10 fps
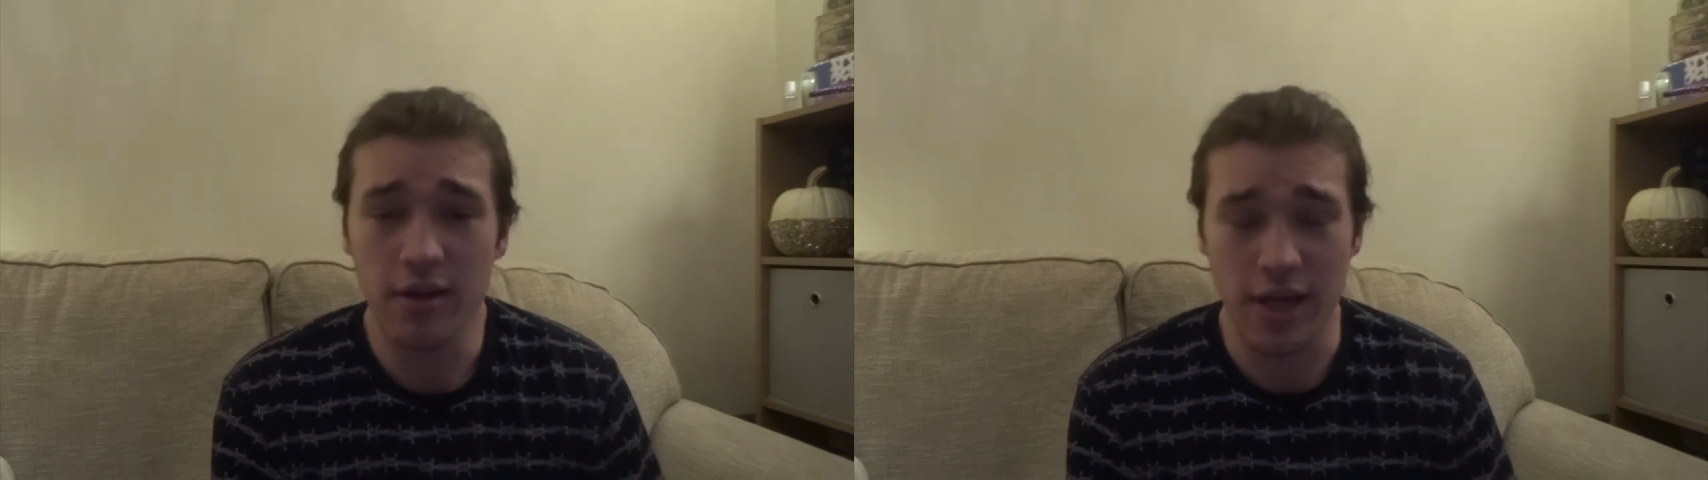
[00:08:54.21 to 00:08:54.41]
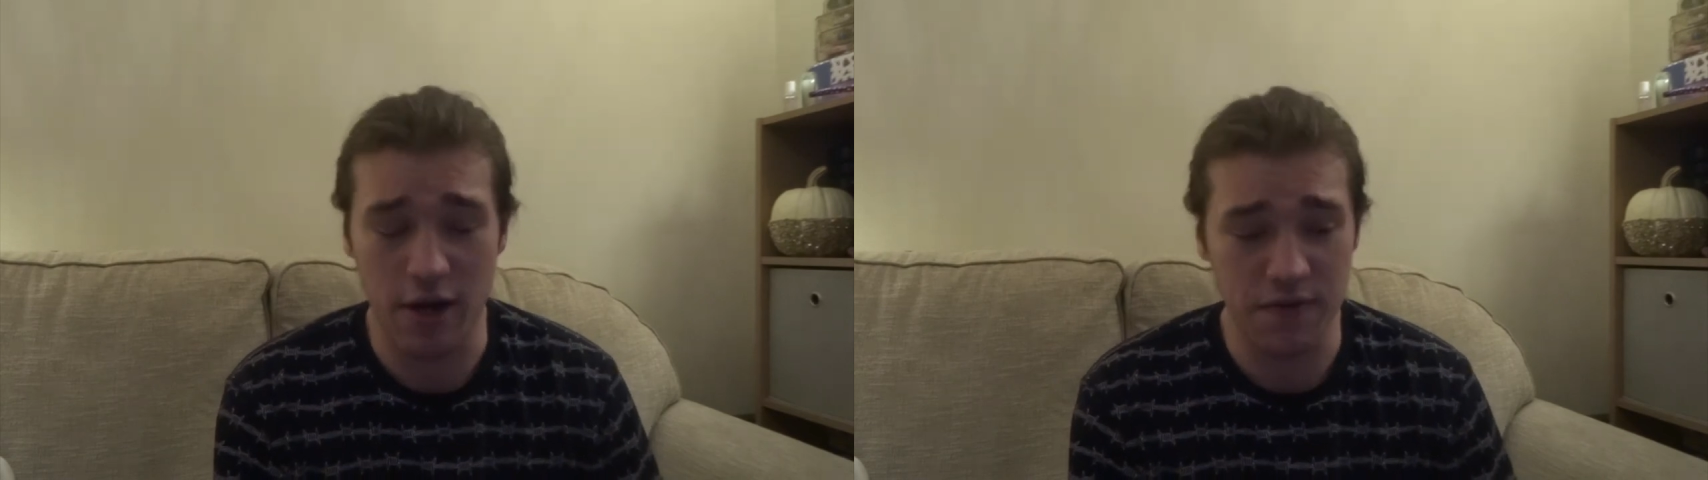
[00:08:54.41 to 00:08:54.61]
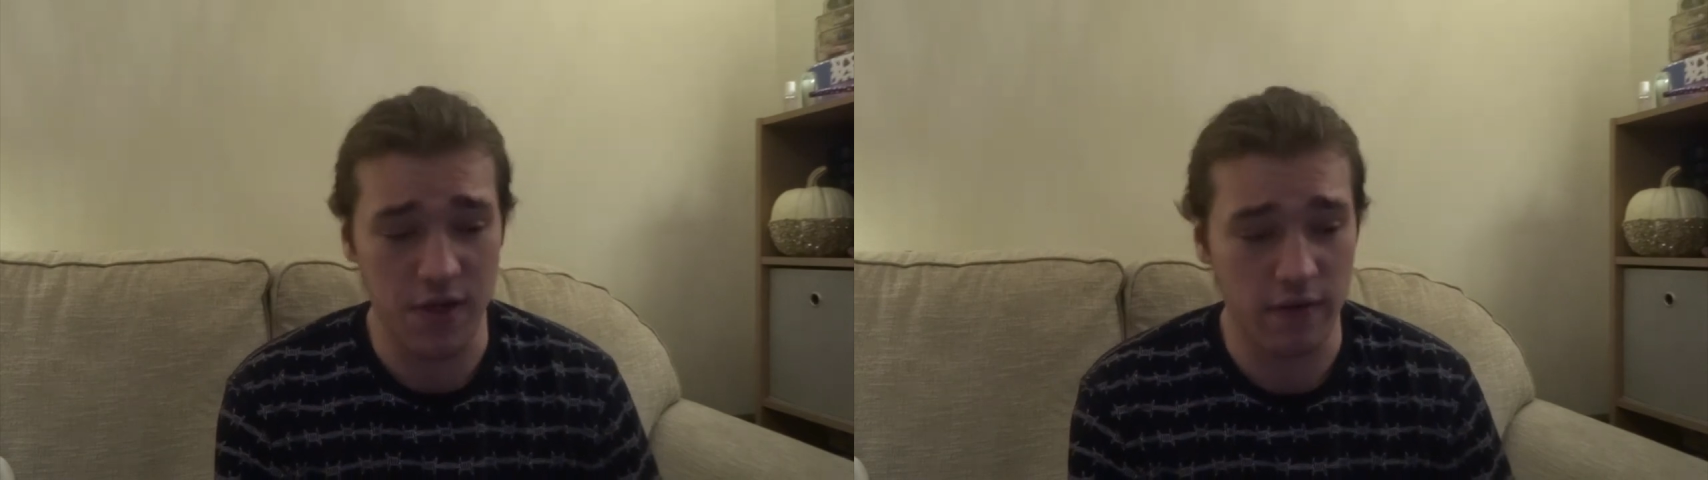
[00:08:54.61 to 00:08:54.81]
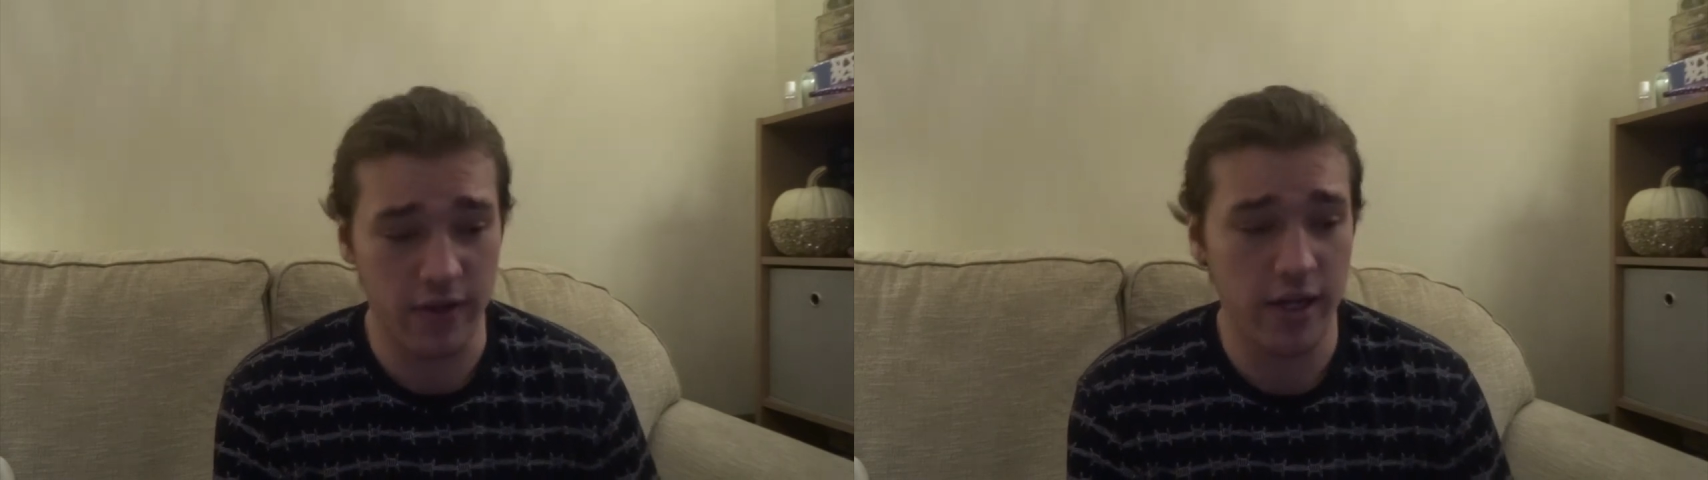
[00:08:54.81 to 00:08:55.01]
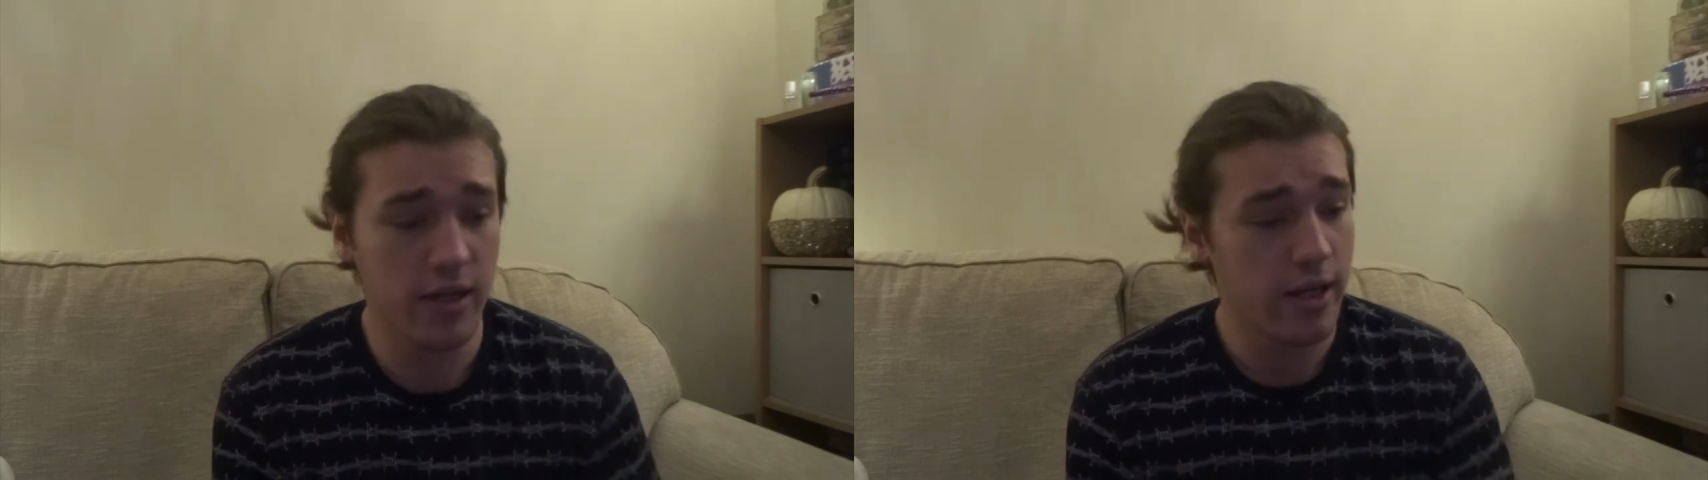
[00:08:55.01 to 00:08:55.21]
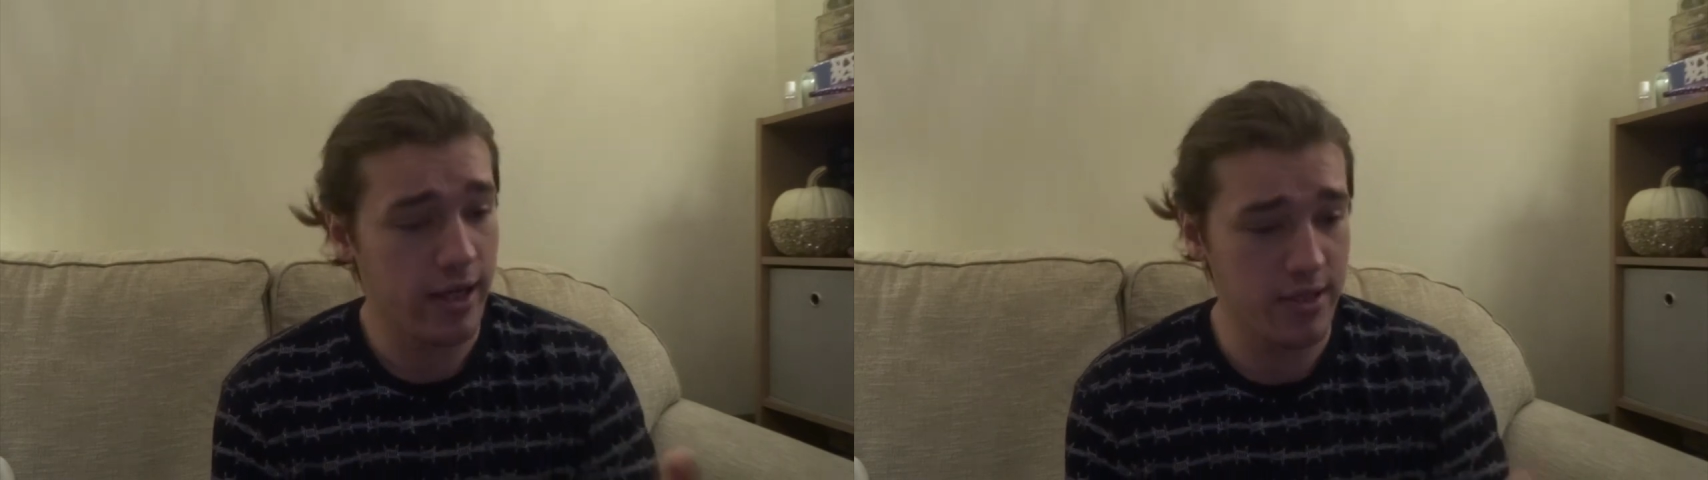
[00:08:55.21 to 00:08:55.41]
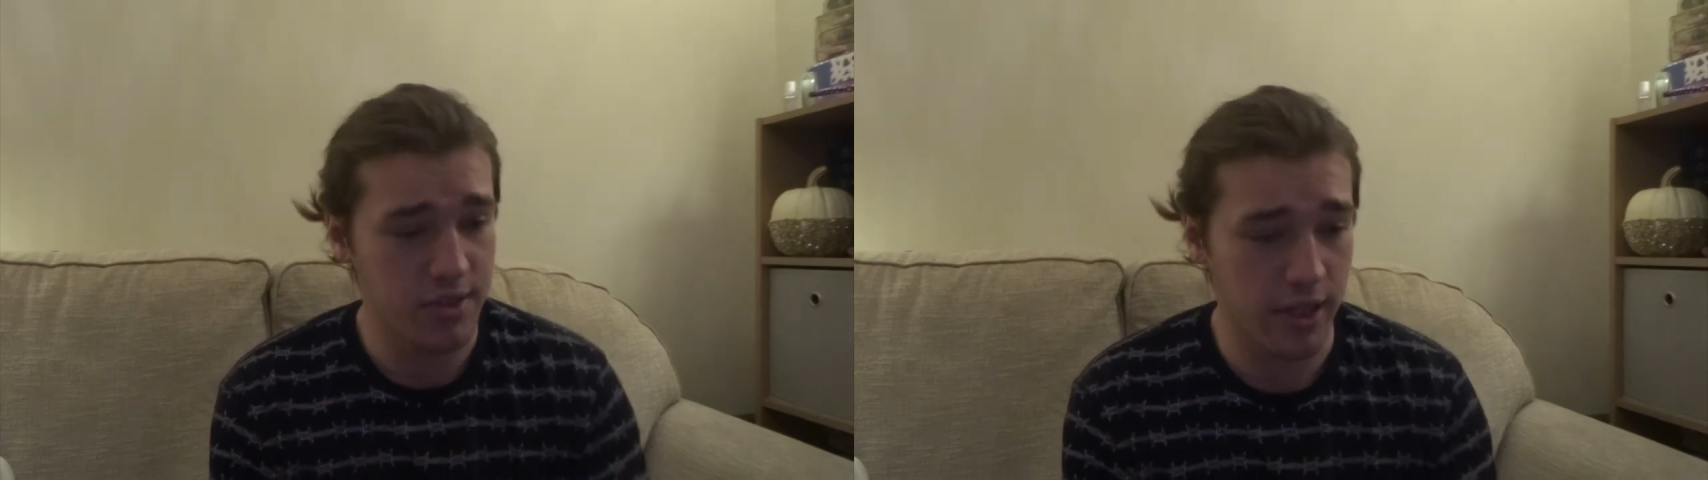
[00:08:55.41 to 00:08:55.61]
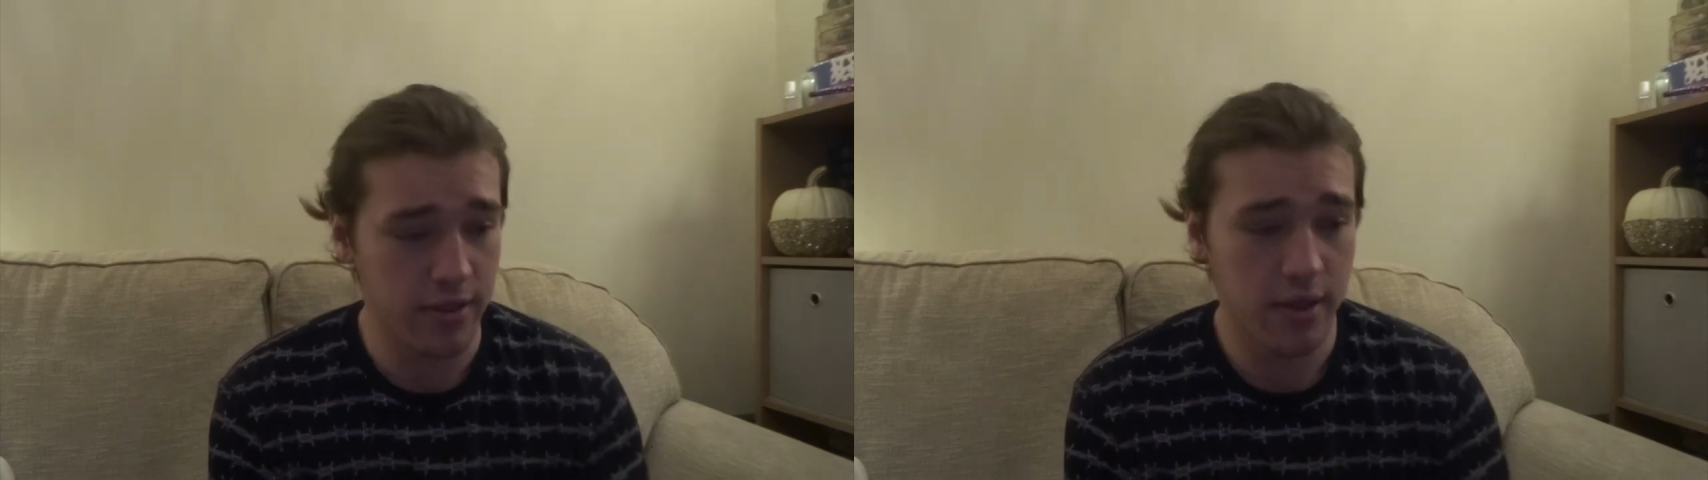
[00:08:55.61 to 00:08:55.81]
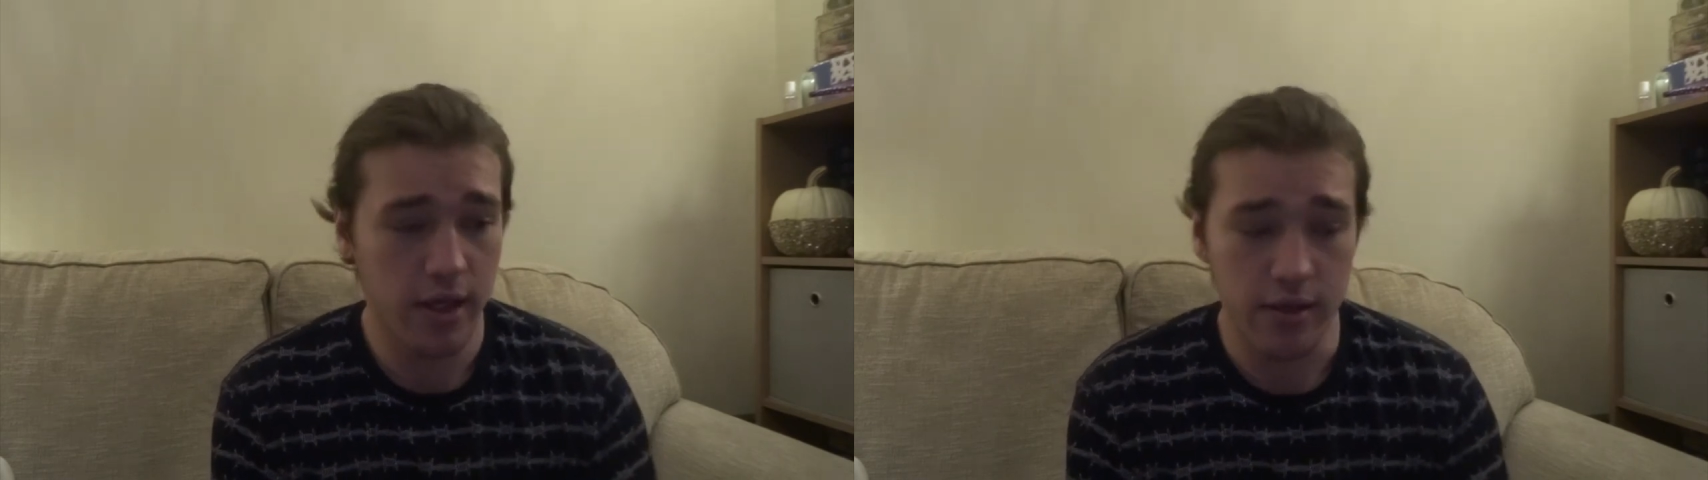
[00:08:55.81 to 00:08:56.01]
Gareth Southgate, he said,